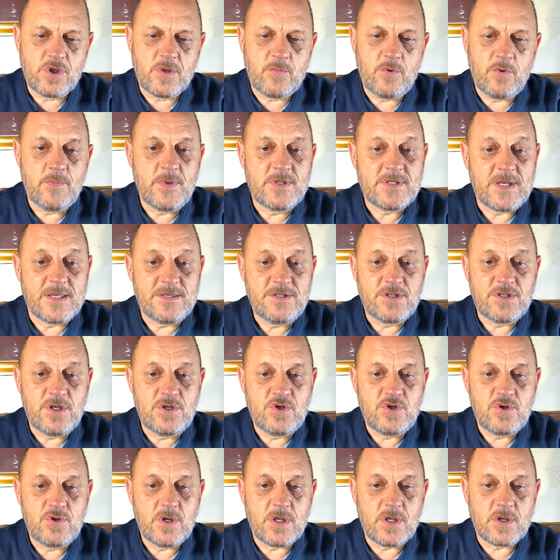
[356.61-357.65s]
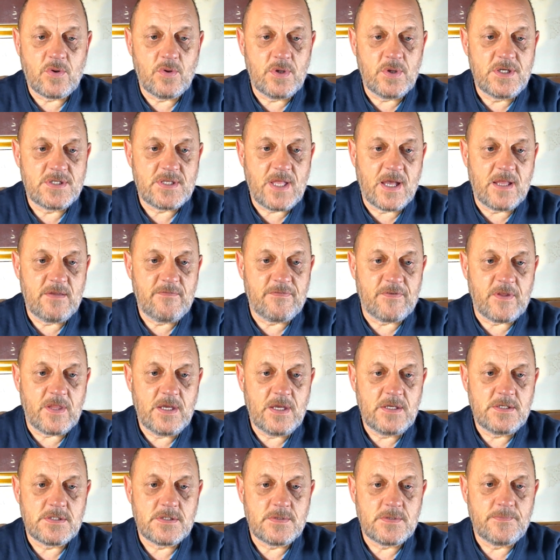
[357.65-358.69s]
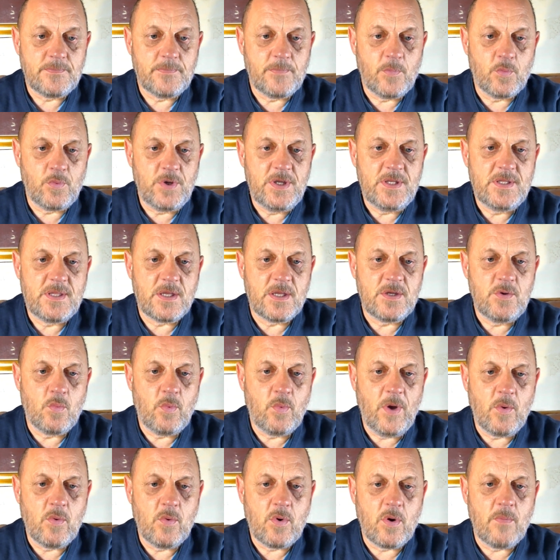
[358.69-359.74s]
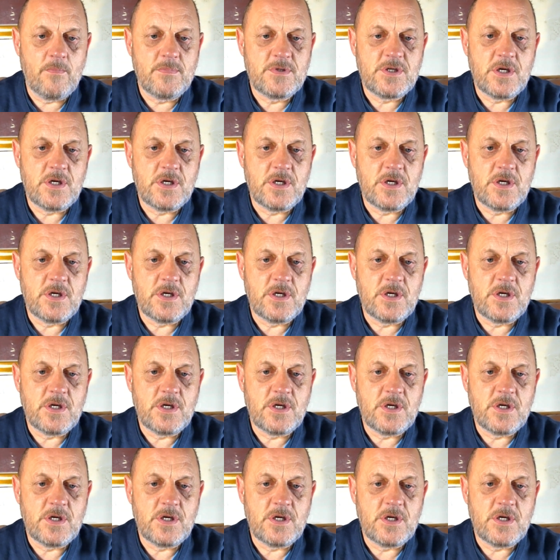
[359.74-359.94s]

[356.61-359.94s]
the Women's Institute are going to stand for this. We'd welcome